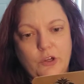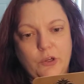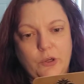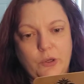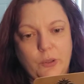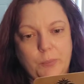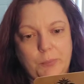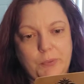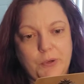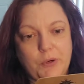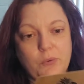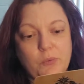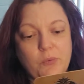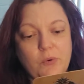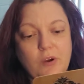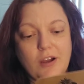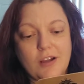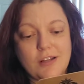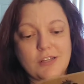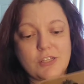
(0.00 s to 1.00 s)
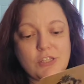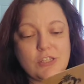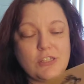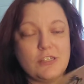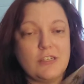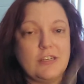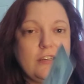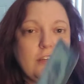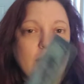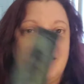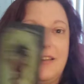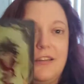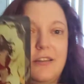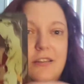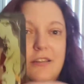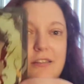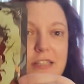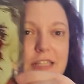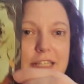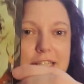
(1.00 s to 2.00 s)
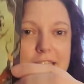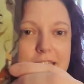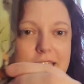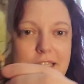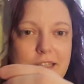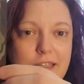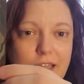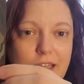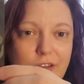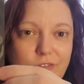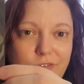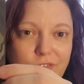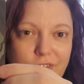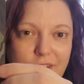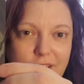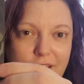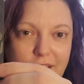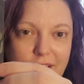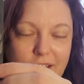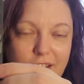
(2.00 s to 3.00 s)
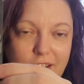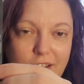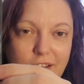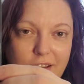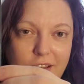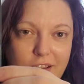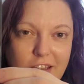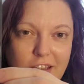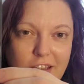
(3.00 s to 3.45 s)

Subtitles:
Hope you're watching, because it's lovely.